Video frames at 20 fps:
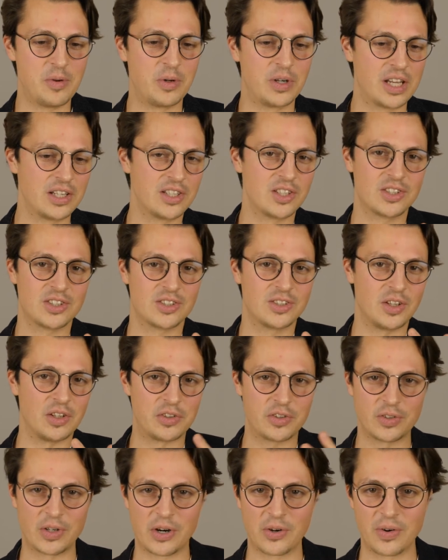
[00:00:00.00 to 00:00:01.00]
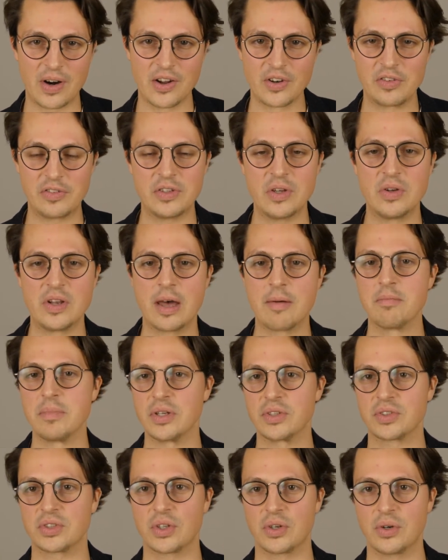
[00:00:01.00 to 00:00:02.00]
we can just throw around a few
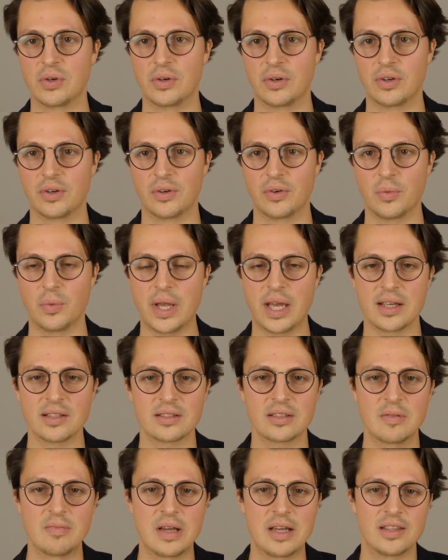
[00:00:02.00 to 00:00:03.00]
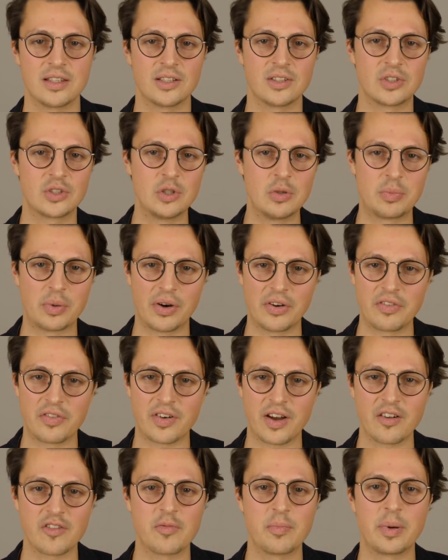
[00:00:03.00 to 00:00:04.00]
numbers. So we estimate that
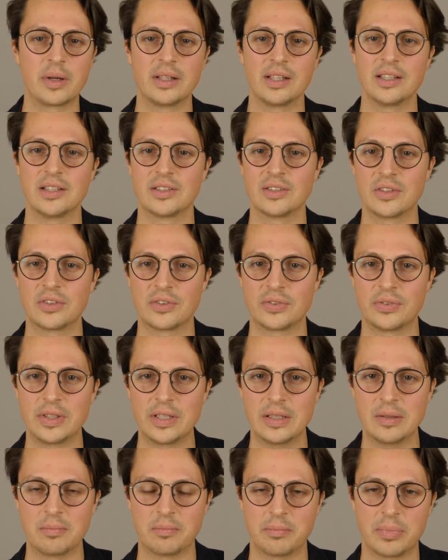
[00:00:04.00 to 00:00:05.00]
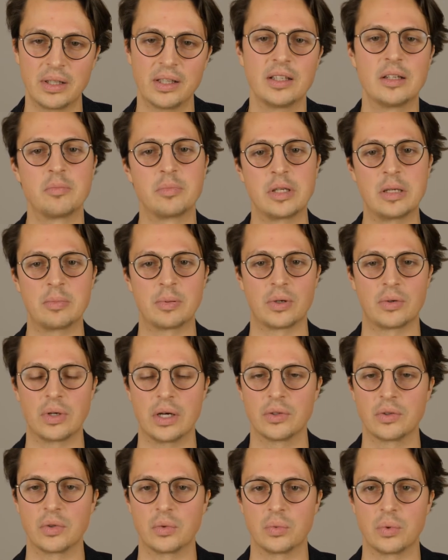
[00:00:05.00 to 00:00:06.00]
2.5 billion to 3 billion people
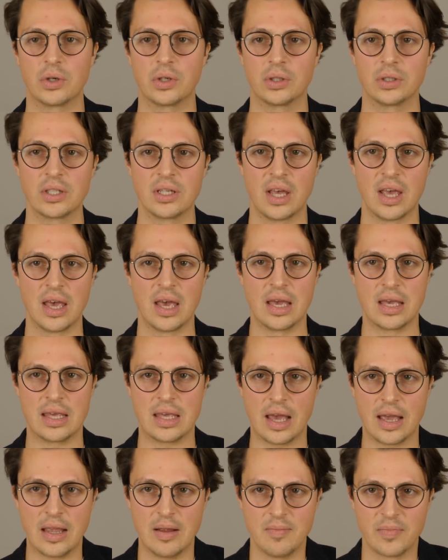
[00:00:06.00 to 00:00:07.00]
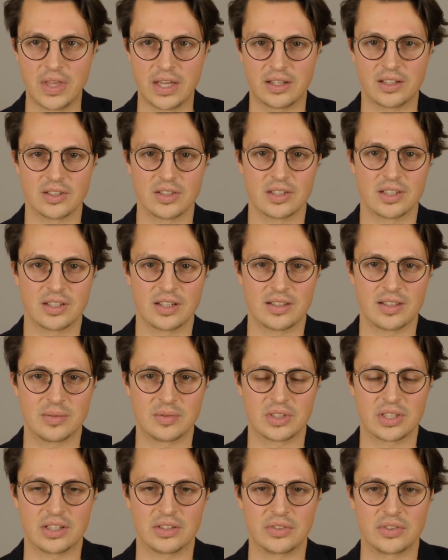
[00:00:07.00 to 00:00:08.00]
around the world game. They consider
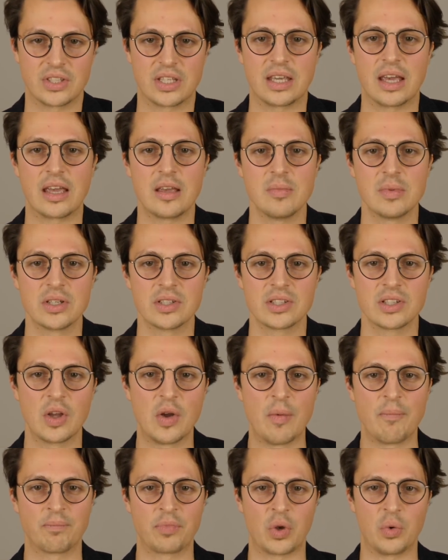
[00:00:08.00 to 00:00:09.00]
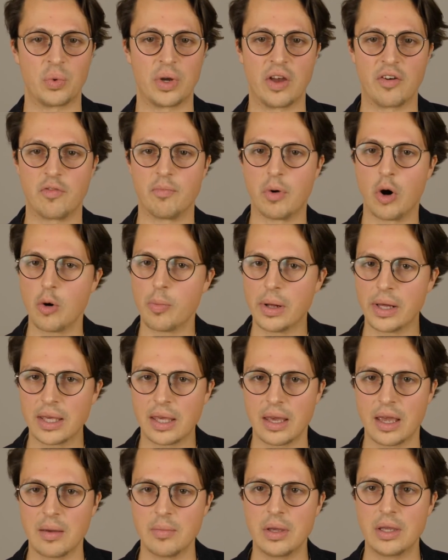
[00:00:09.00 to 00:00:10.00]
themselves gamers. We have mobile
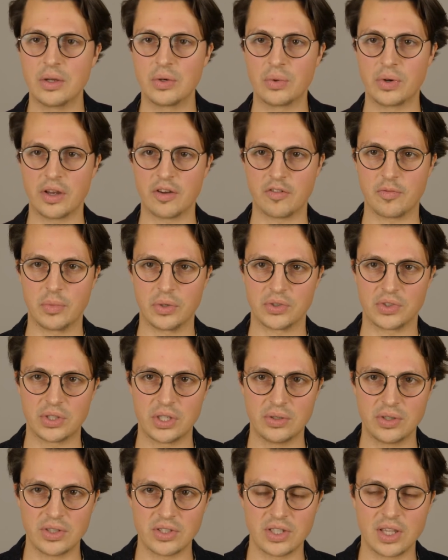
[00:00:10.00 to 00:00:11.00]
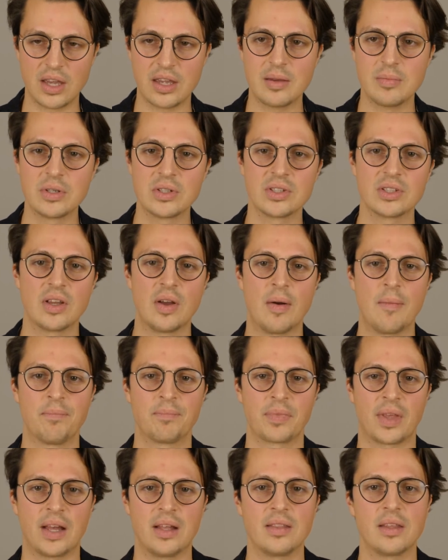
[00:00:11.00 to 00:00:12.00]
gaming, we have more serious gamers,
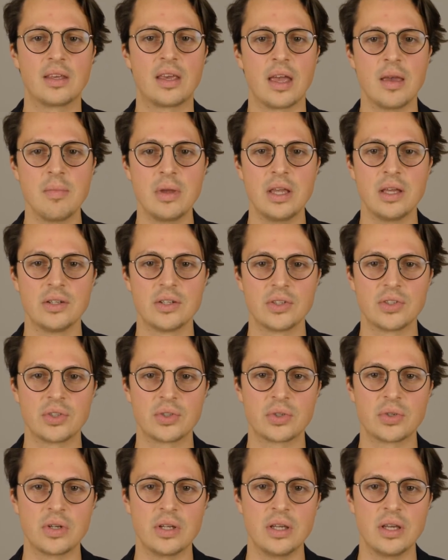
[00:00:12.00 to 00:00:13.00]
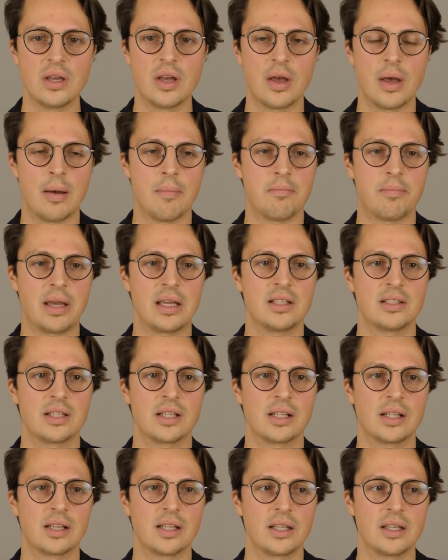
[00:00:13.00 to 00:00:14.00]
and the gaming industry
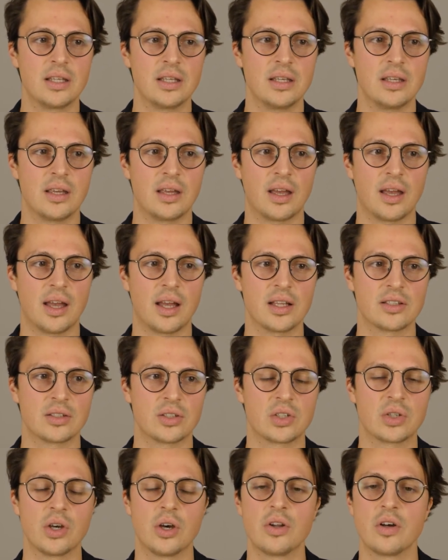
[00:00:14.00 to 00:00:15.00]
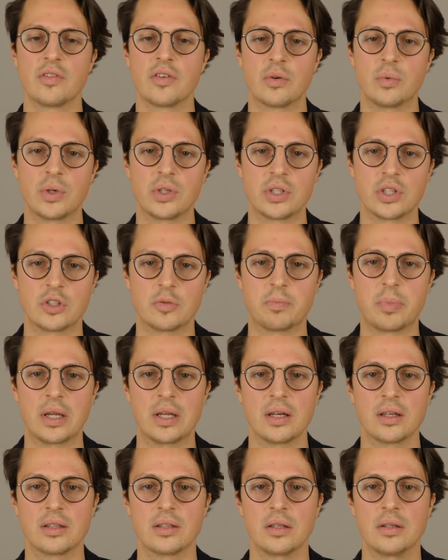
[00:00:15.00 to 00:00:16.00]
basically has a turnover which is
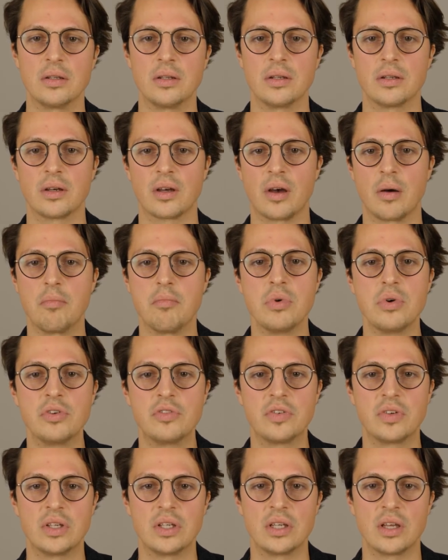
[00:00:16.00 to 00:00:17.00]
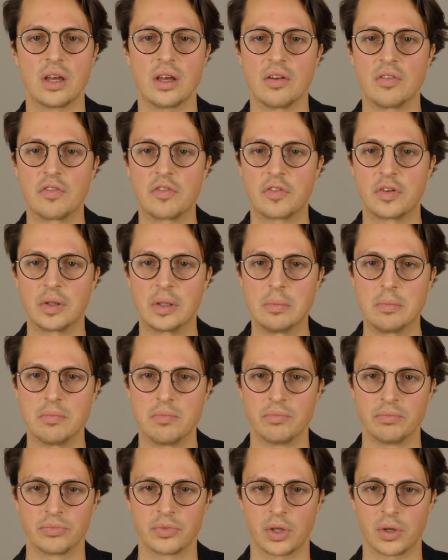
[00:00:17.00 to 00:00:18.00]
bigger than movie and
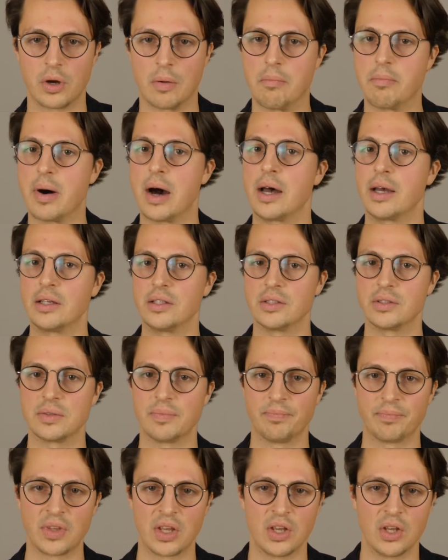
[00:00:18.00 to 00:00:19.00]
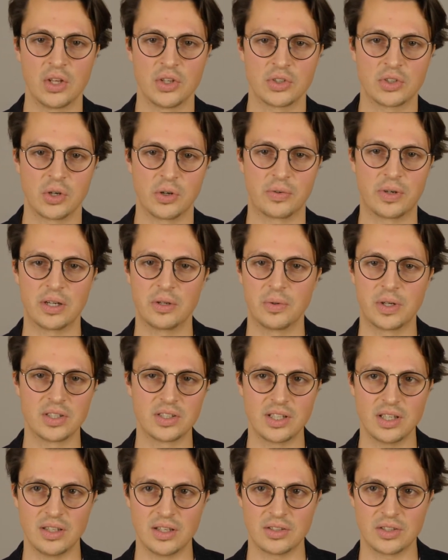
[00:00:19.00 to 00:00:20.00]
film combined. So already we can
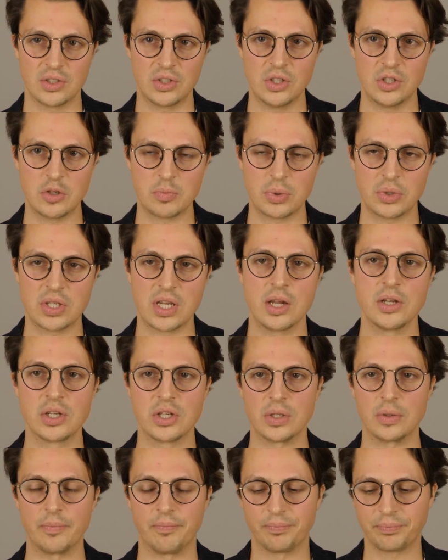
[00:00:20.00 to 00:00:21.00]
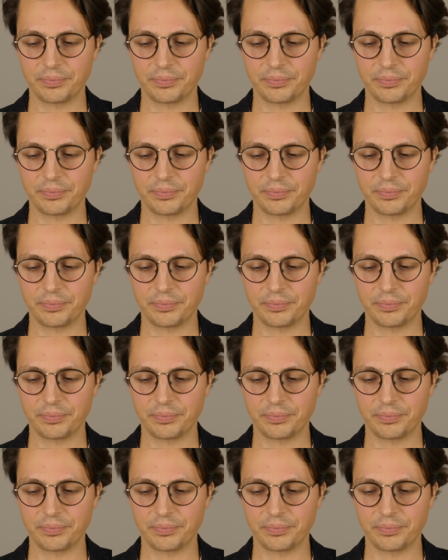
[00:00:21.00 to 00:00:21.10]
see there's a huge potential.